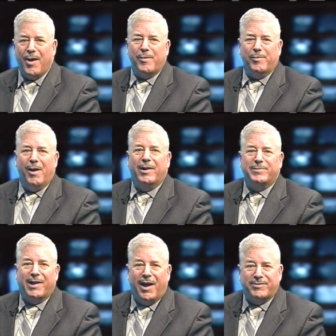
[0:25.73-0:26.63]
Welcome to
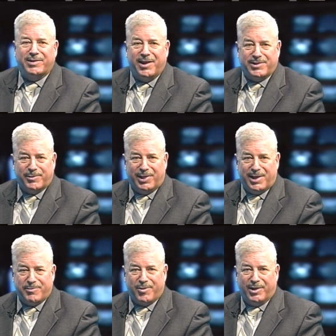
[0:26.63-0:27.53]
Conversation with Lee
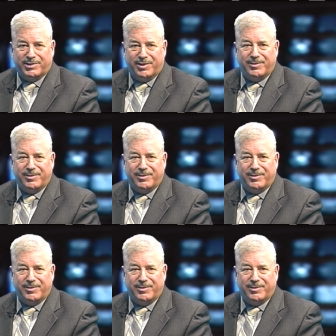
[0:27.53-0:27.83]
Presser.